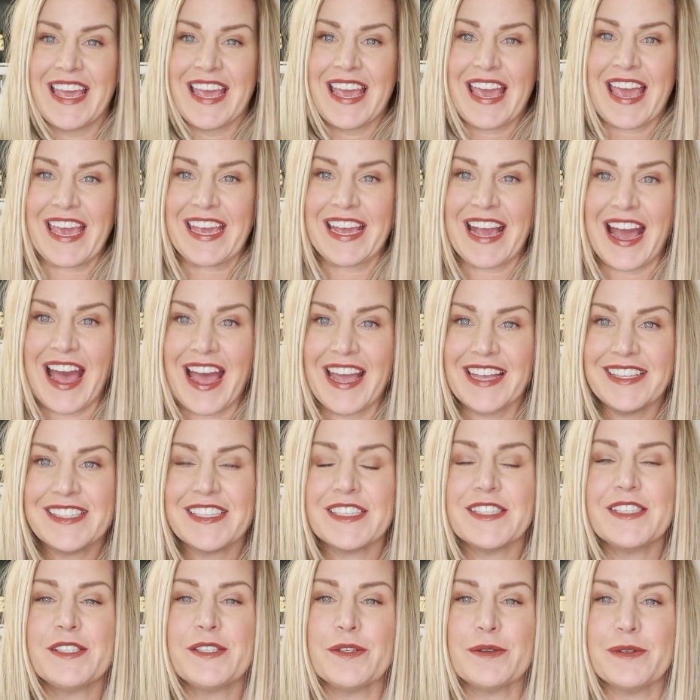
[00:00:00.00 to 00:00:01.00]
Hey guys,
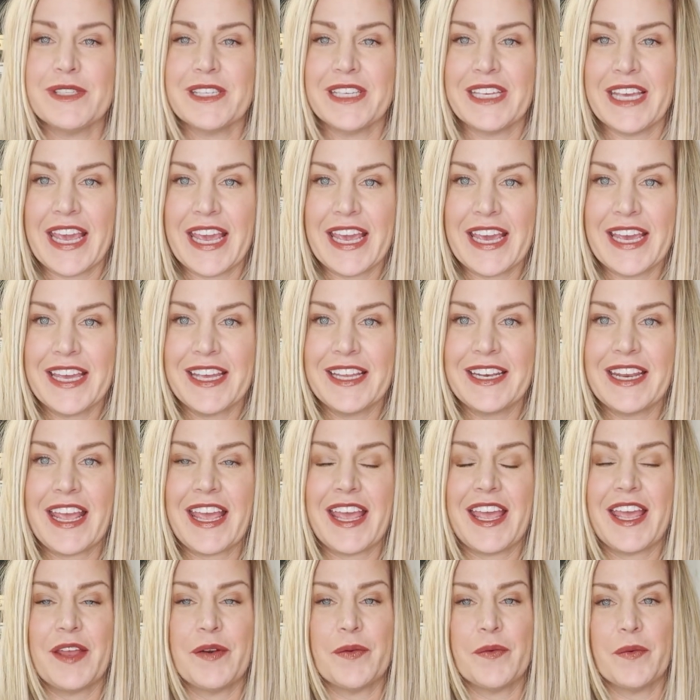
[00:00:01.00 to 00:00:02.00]
it's C.H.A.N.E.L
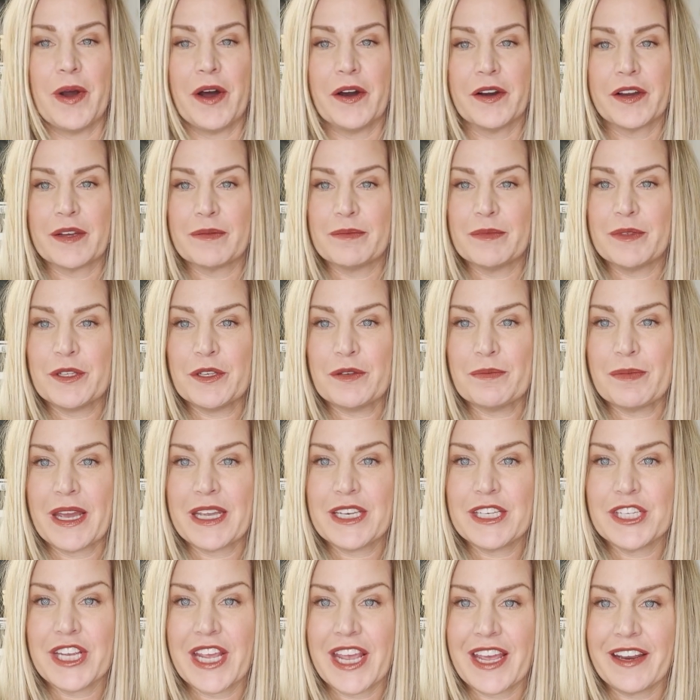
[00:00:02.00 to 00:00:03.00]
and welcome to my
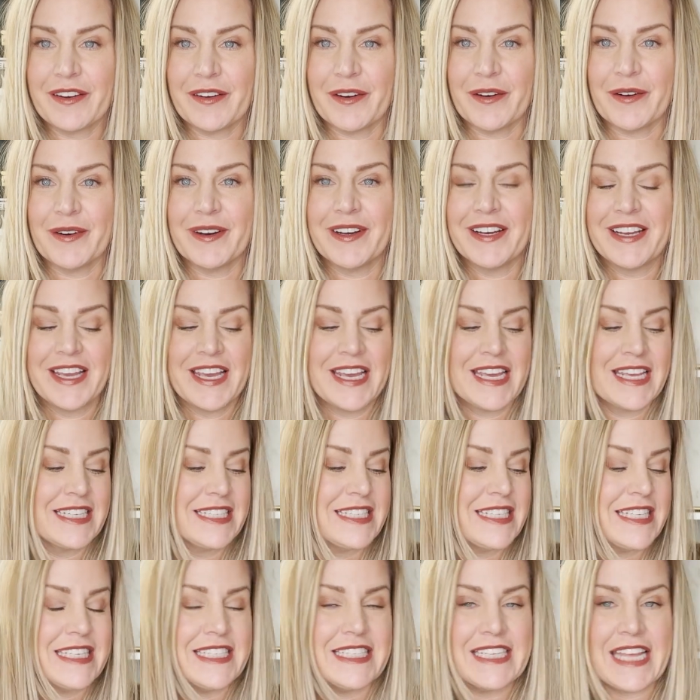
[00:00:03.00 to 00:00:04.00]
channel.
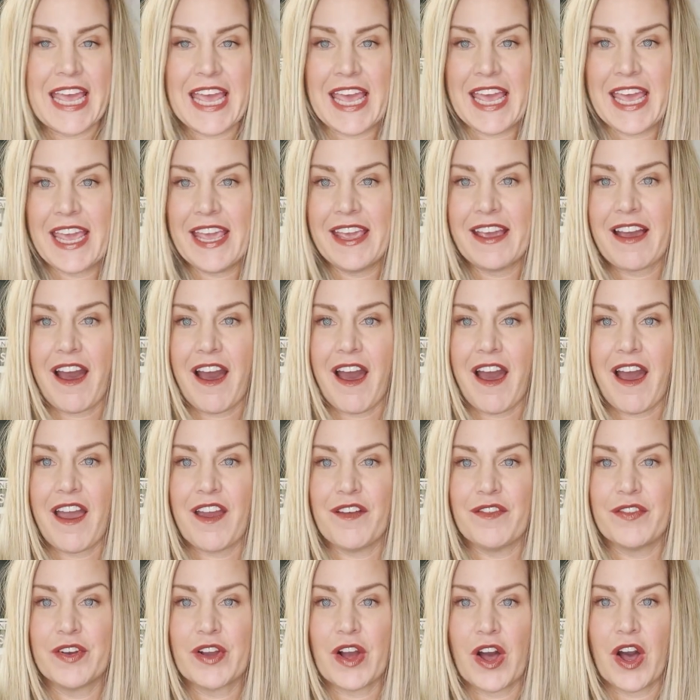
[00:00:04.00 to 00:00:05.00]
Today
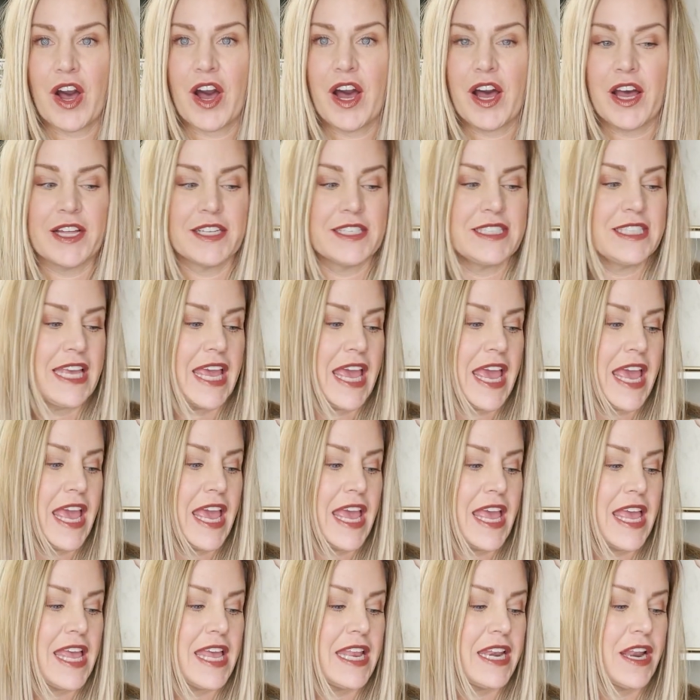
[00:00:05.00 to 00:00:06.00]
I've got
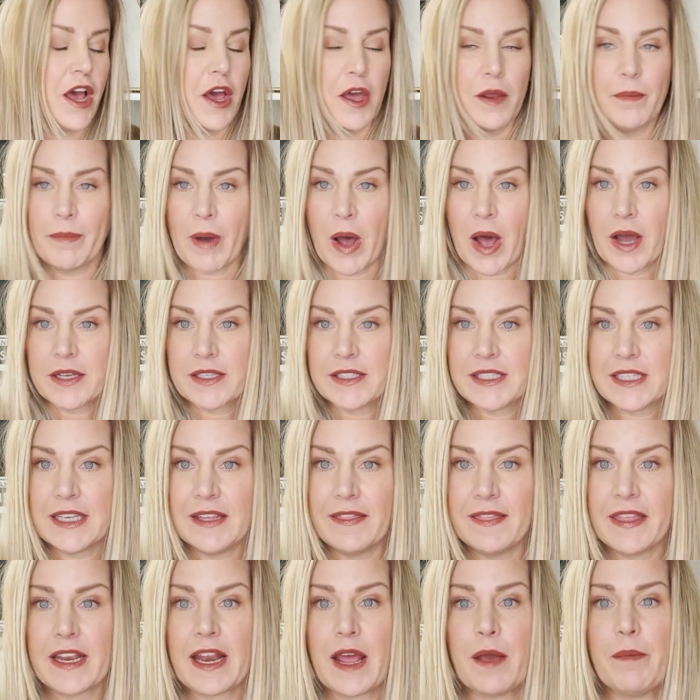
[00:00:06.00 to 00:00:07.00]
an
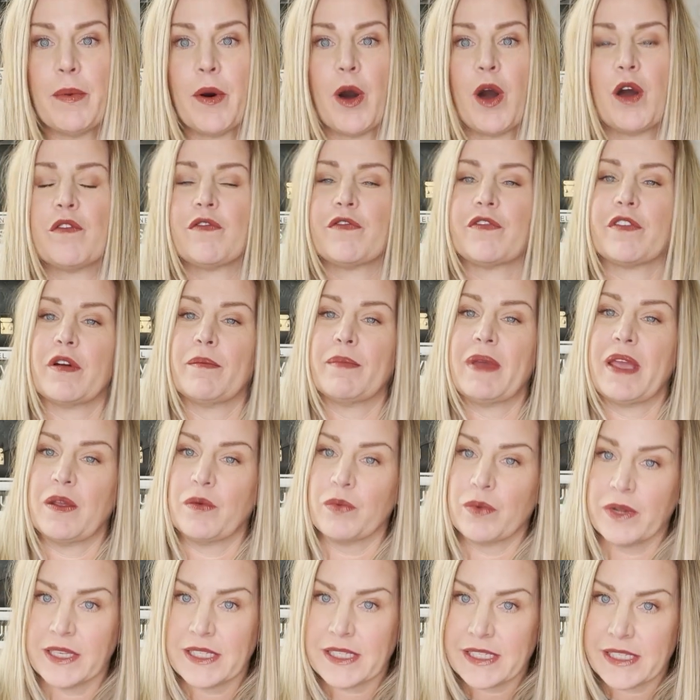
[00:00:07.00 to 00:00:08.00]
unboxing that I bought from a
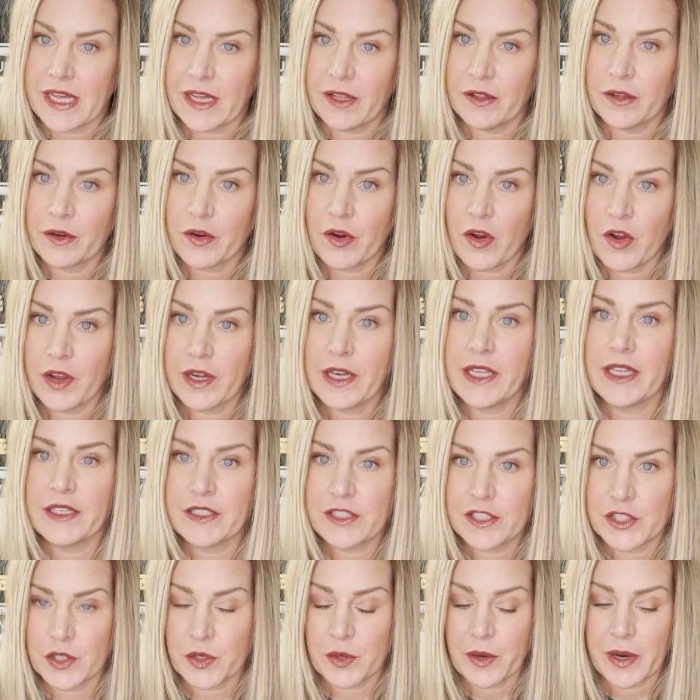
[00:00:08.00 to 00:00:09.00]
reseller on
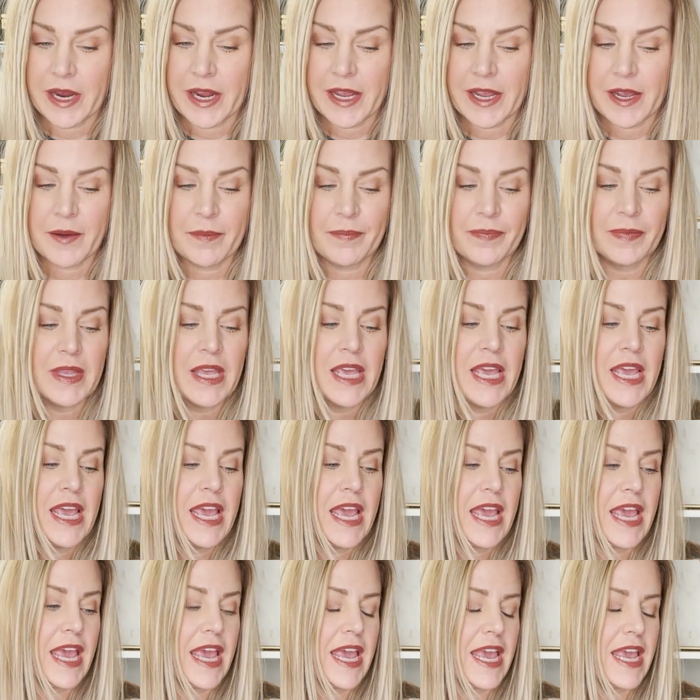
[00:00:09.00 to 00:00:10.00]
Instagram,
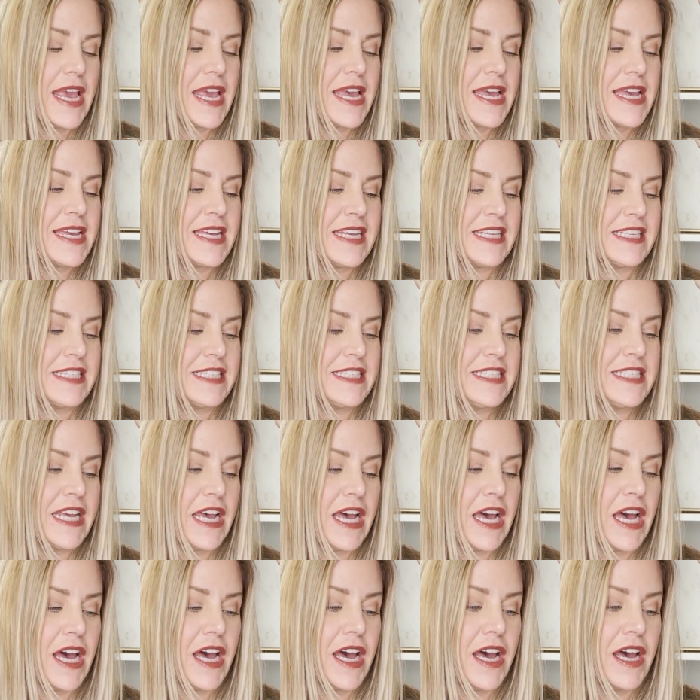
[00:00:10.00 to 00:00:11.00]
and
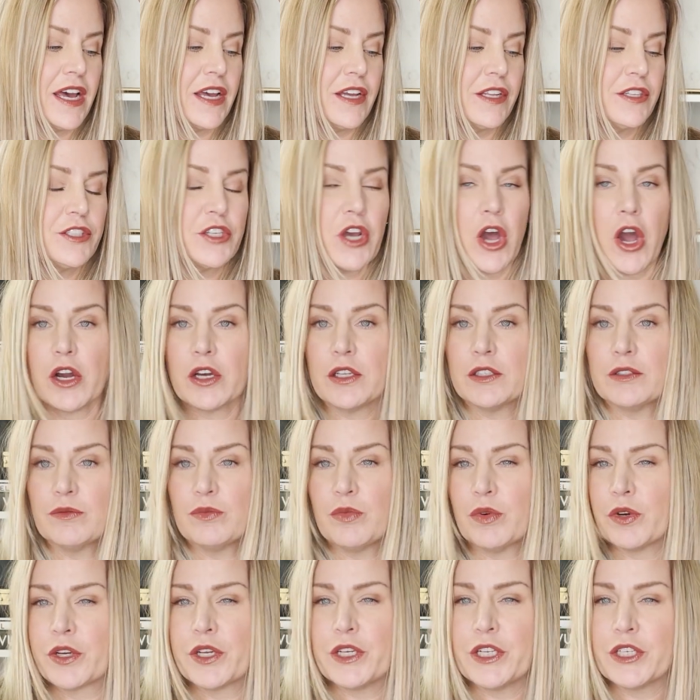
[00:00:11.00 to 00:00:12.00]

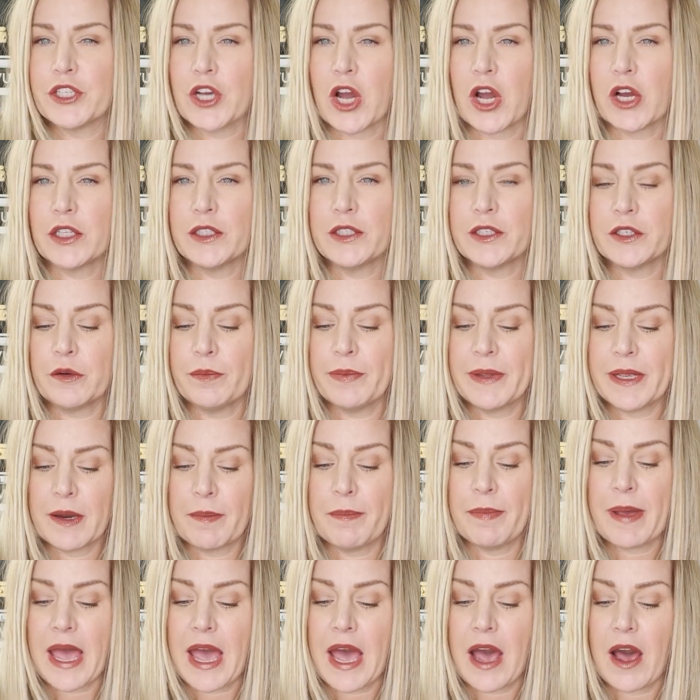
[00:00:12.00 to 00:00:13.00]
we're going to talk a little bit
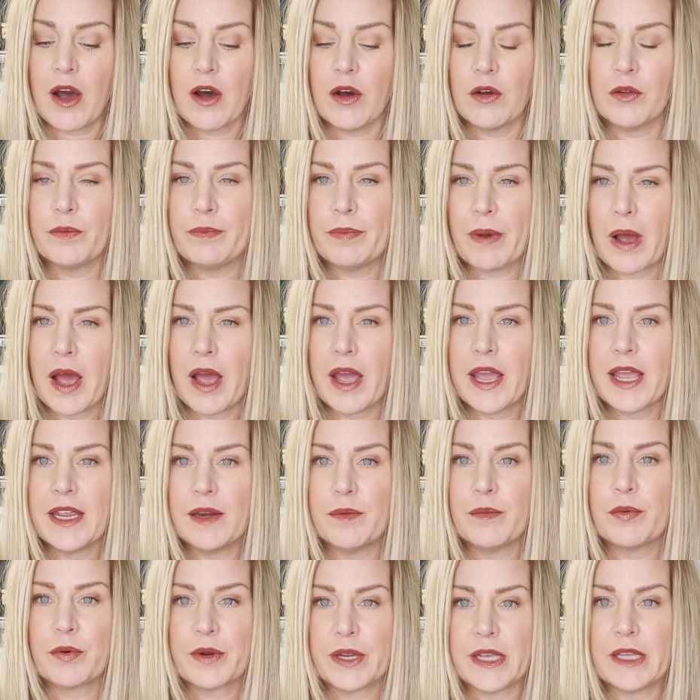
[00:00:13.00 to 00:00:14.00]
about
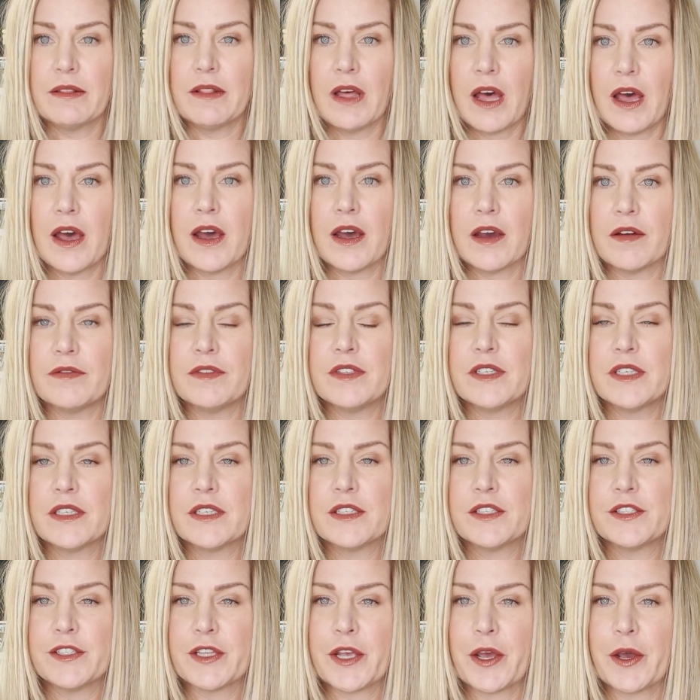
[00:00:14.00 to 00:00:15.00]
buying pre-loved.
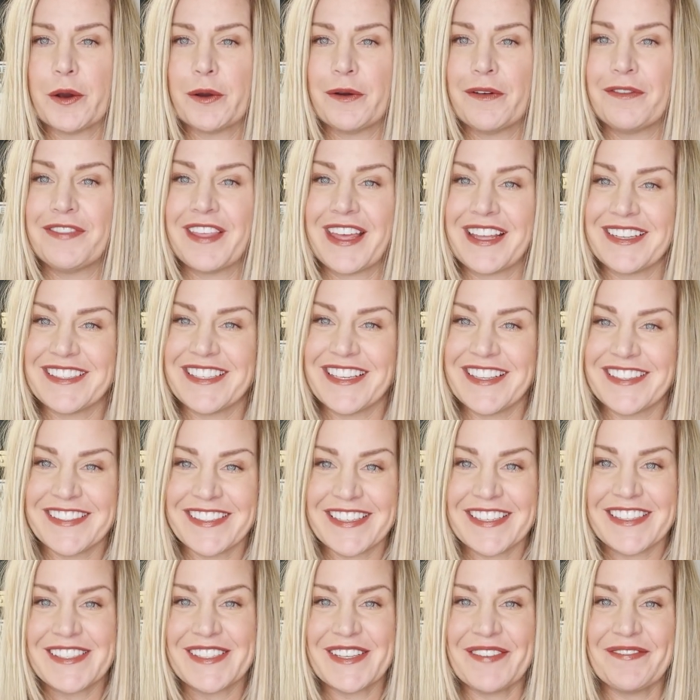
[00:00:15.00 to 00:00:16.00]
So if that sounds
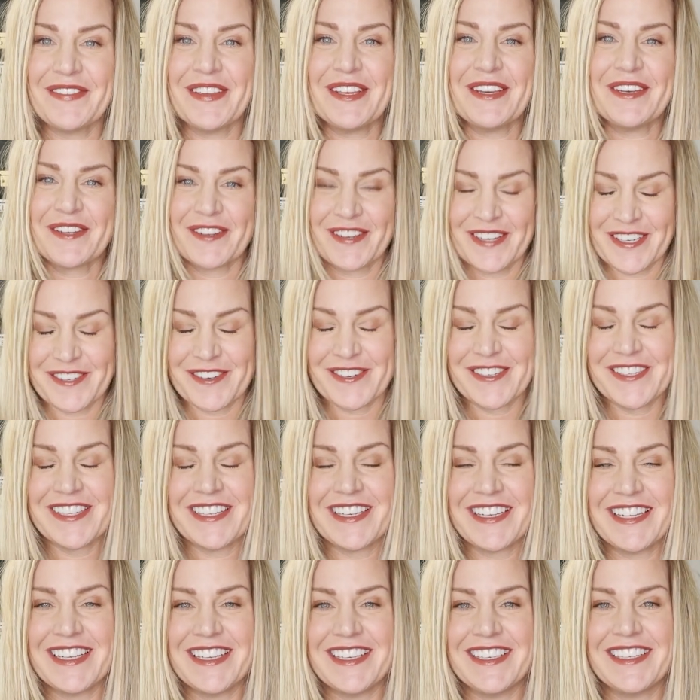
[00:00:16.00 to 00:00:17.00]
like something you're
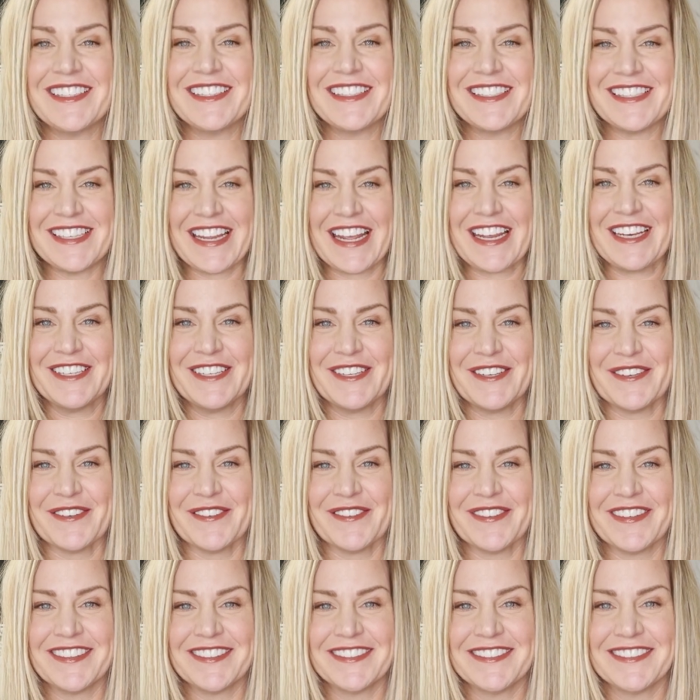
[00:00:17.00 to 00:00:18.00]
interested in, stay
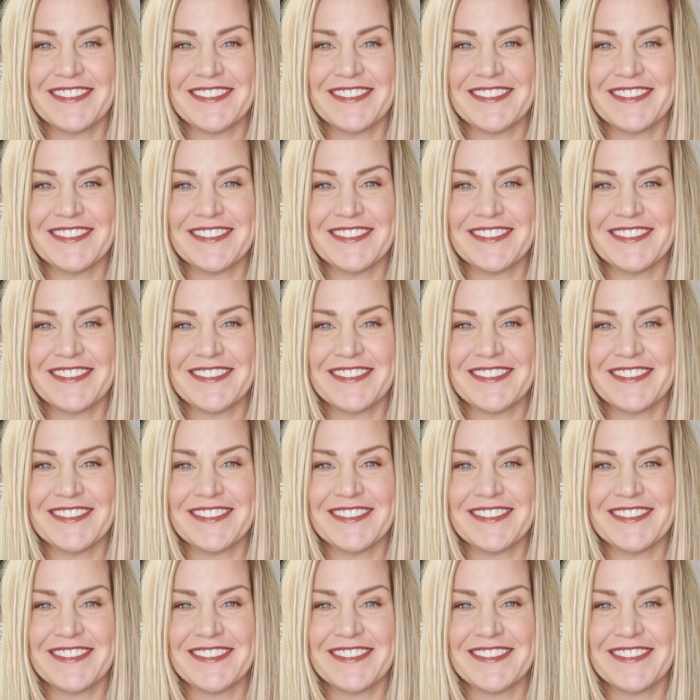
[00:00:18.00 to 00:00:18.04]
tuned.